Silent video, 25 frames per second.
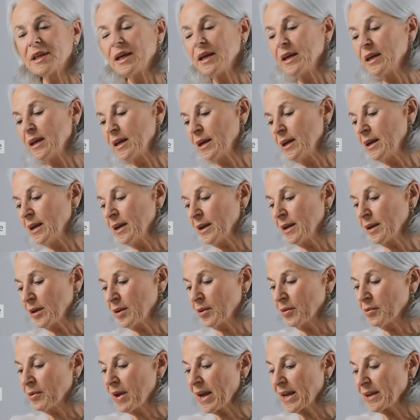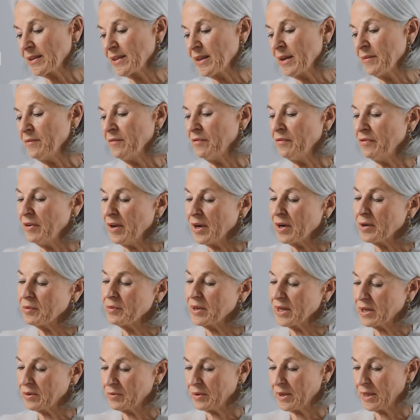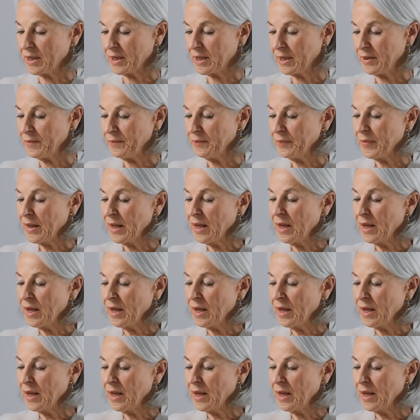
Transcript: they correct them very quickly.